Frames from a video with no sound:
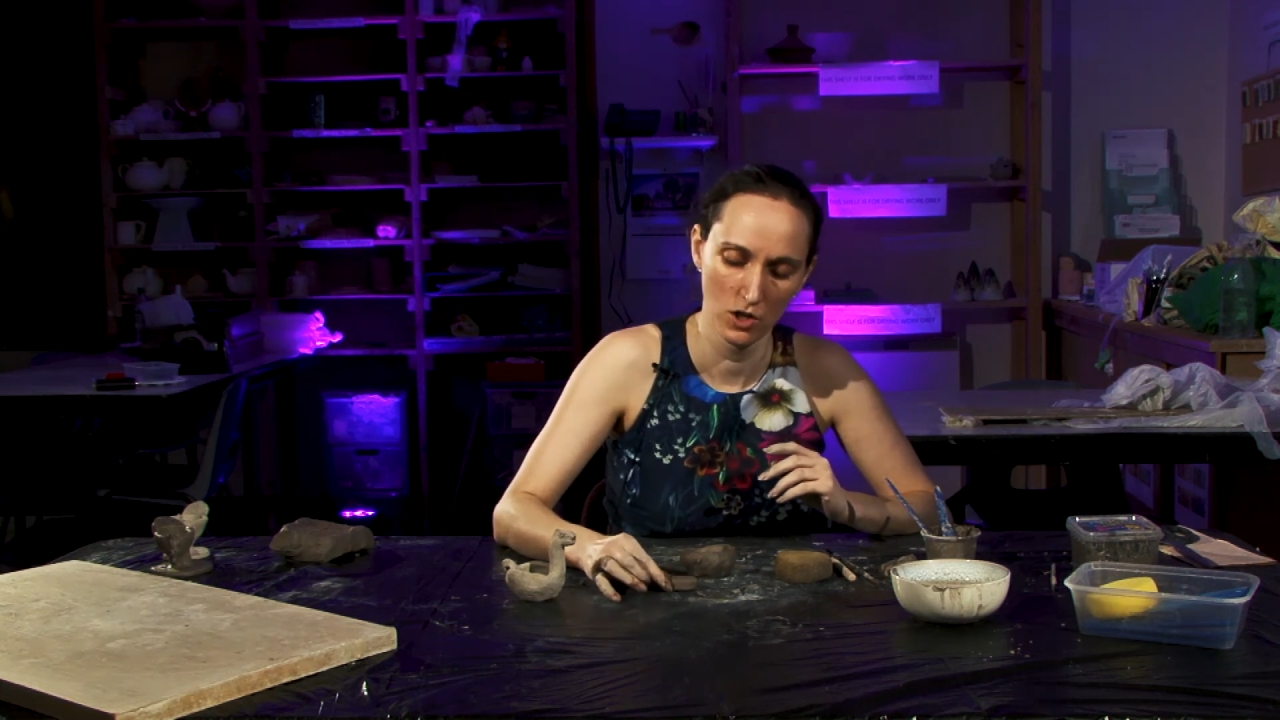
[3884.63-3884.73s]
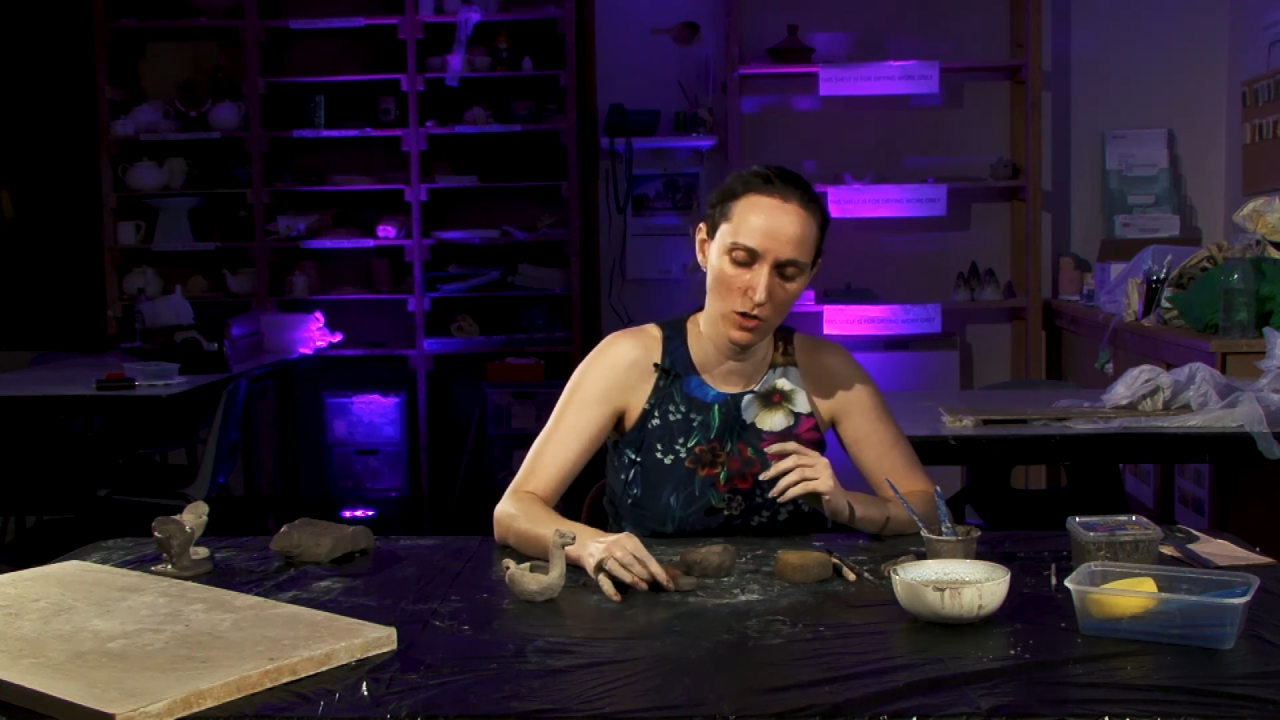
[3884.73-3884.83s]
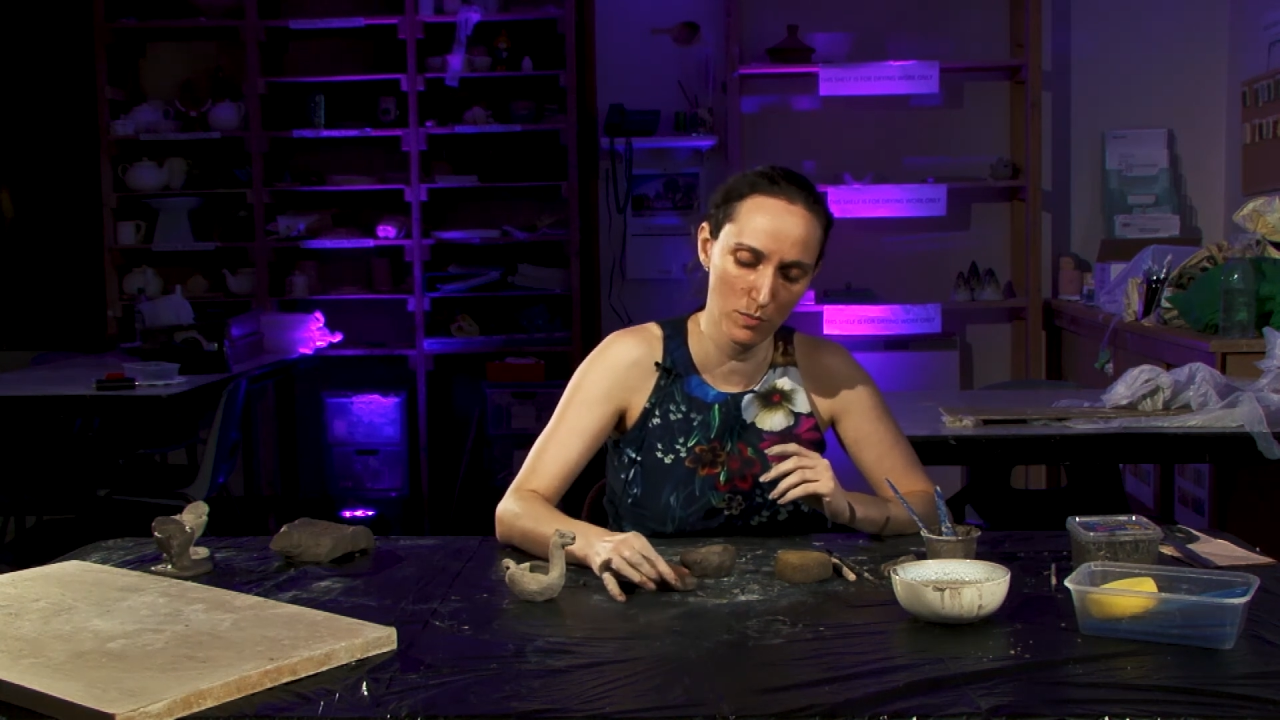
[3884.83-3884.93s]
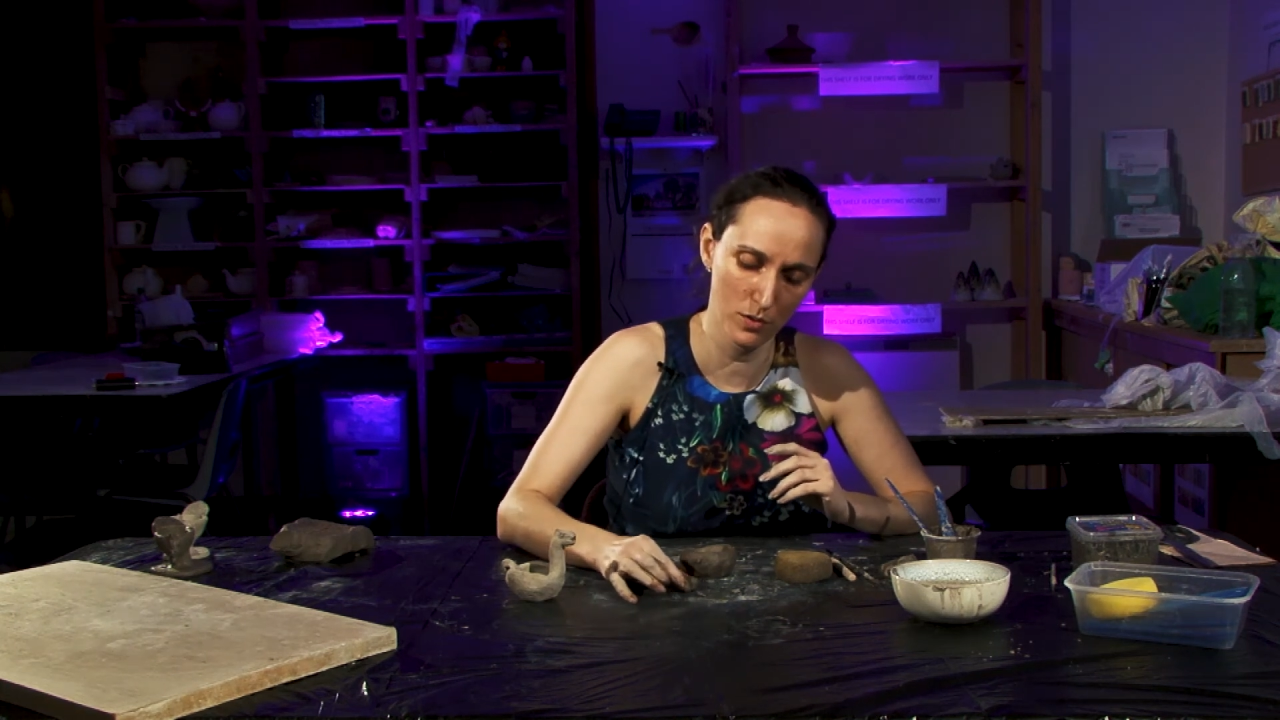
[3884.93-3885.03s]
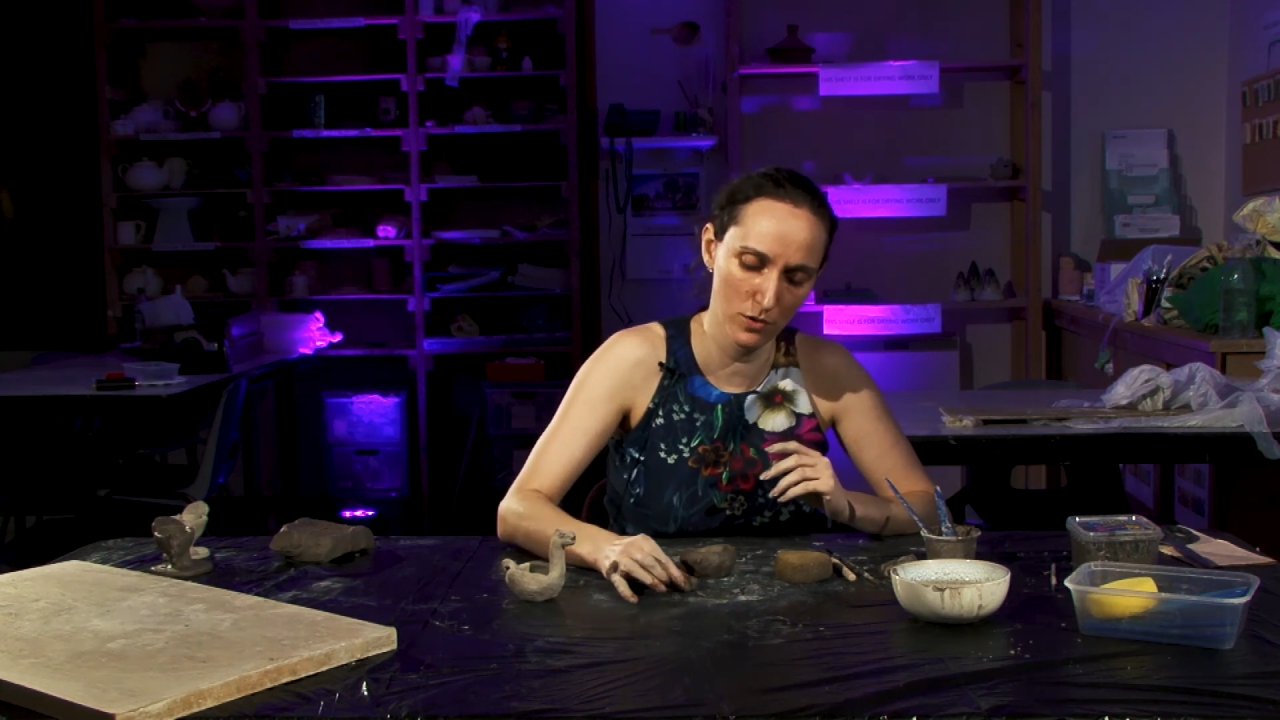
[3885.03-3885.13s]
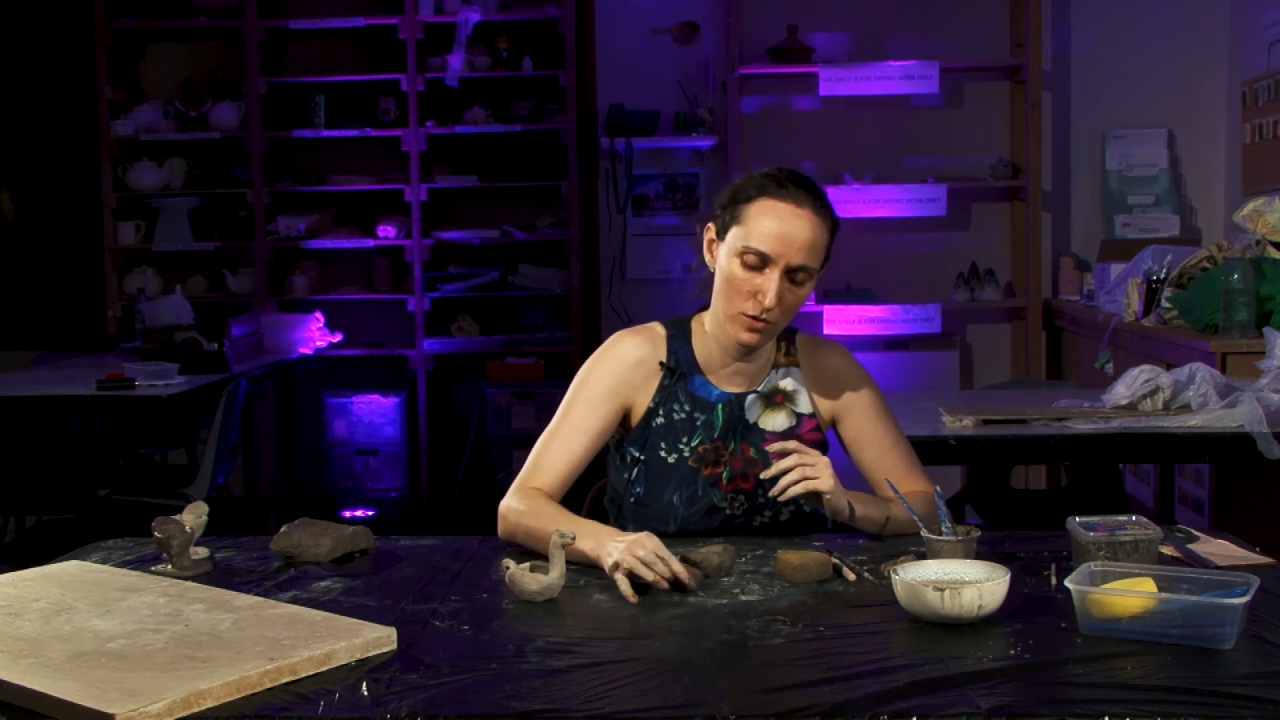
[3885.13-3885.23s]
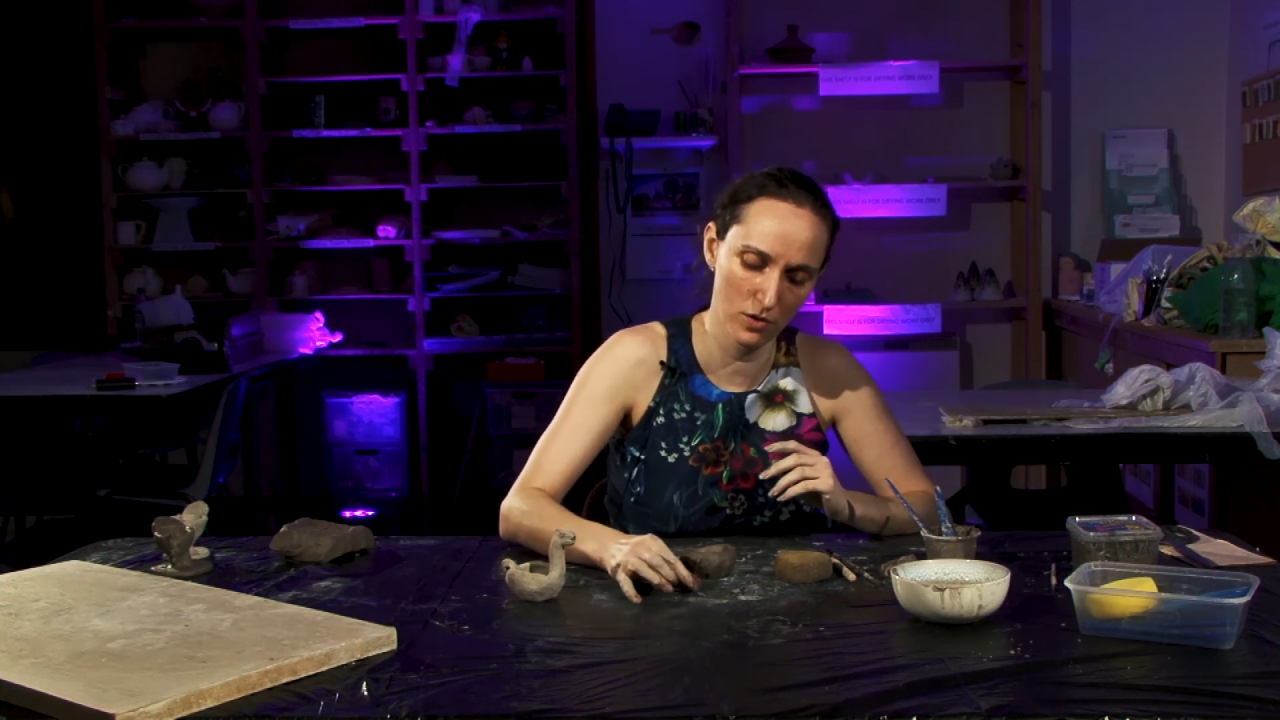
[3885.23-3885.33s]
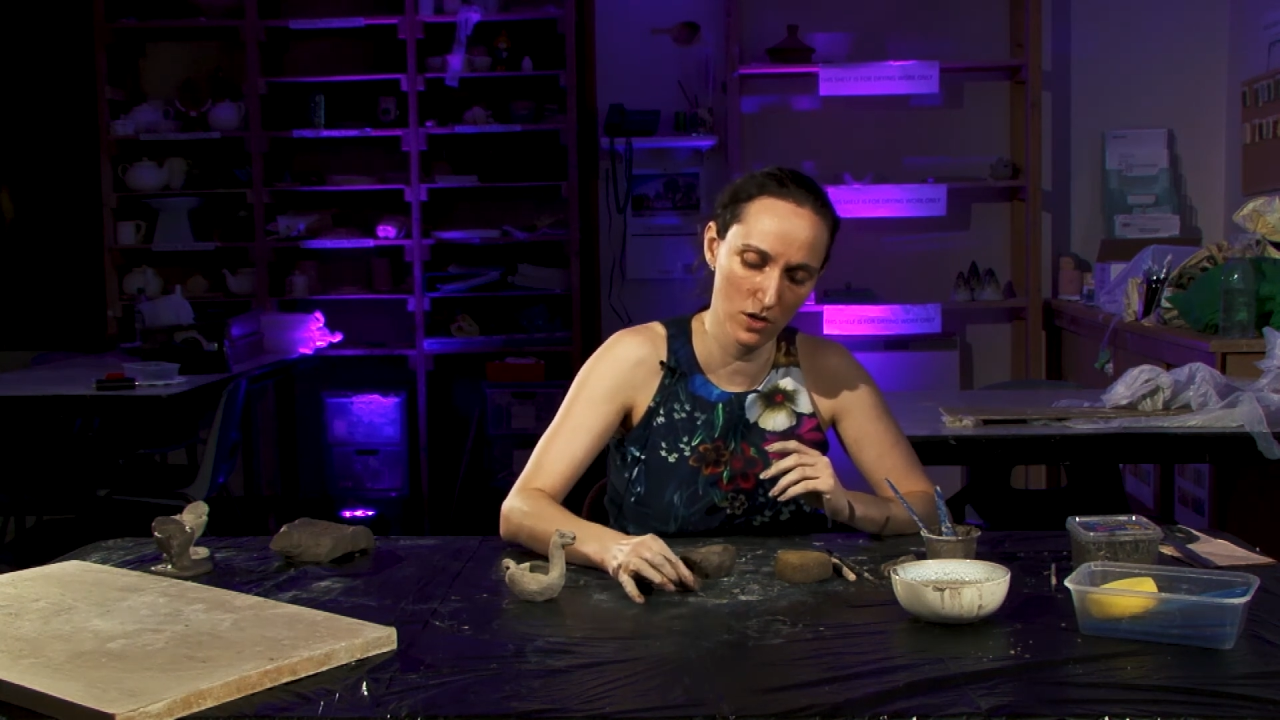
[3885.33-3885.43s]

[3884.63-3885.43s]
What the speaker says: you put